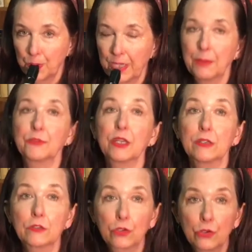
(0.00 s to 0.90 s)
I'm saying
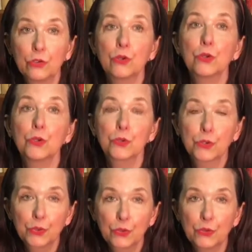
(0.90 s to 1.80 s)
t, t.
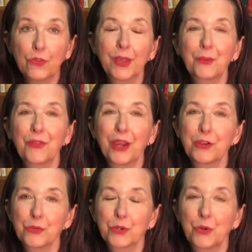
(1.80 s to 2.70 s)
Do that without your
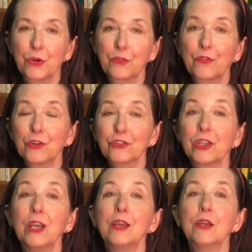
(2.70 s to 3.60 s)
recorder first.
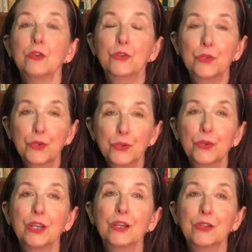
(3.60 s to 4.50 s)
T,
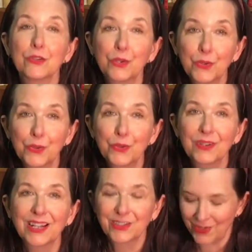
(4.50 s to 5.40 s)
t.
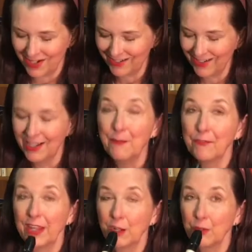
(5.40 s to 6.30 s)
That's right.
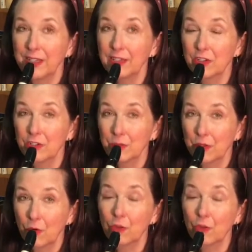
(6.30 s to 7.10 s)
Now, into your recorder,